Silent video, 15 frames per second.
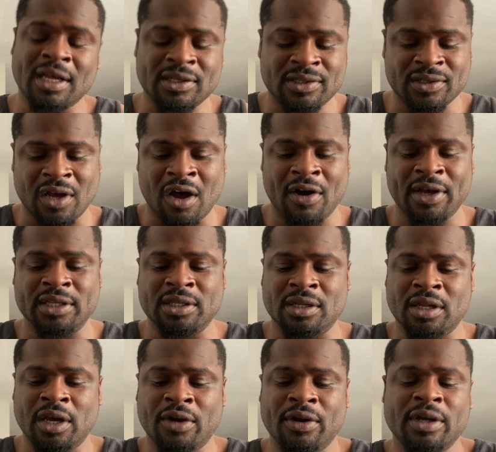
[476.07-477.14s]
It's just always
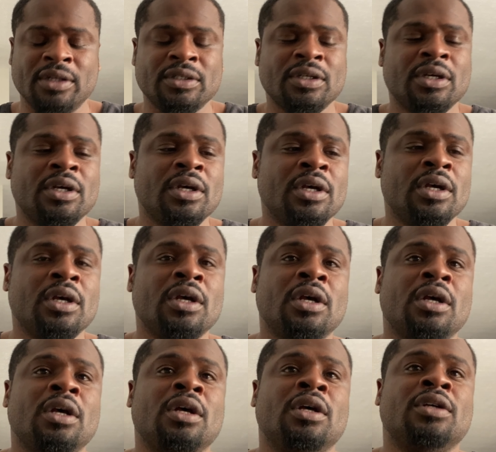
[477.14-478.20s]
hilarious.
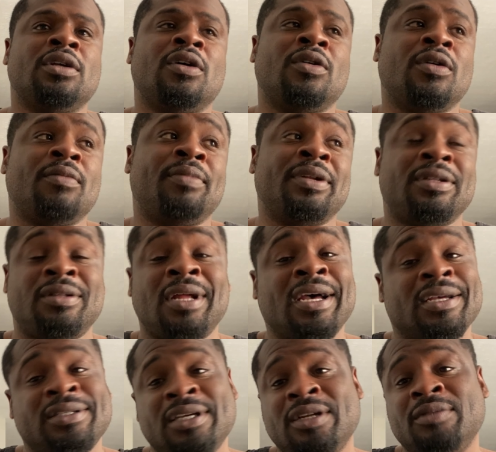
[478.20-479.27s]
So, but like I
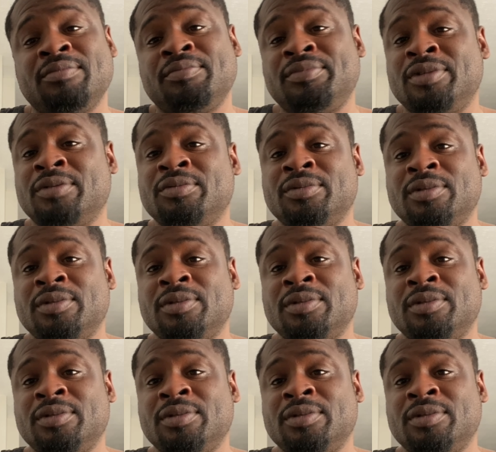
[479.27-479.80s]
said, them them